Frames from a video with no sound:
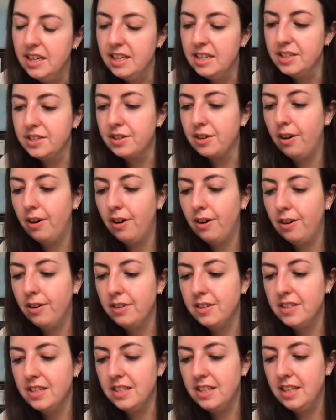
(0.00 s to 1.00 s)
is
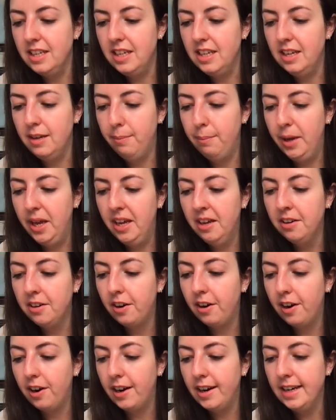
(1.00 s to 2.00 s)
called the Pink
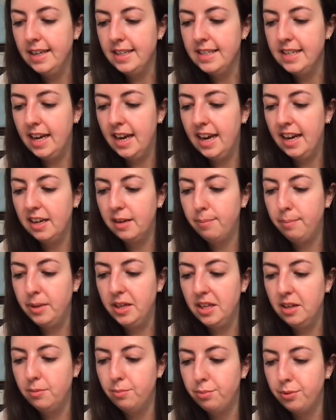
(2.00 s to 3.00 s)
Heart Tag
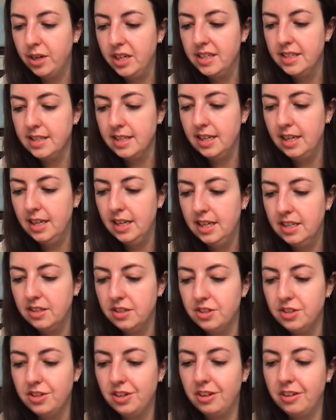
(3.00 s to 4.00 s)
Bead Bracelet
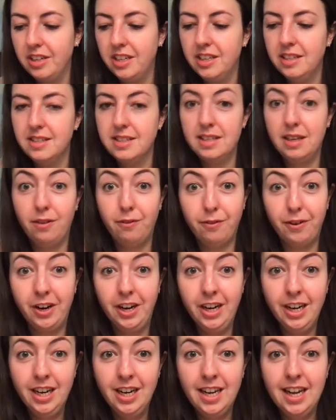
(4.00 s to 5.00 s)
in sterling
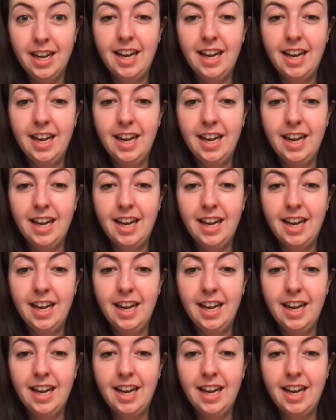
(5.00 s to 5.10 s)
silver.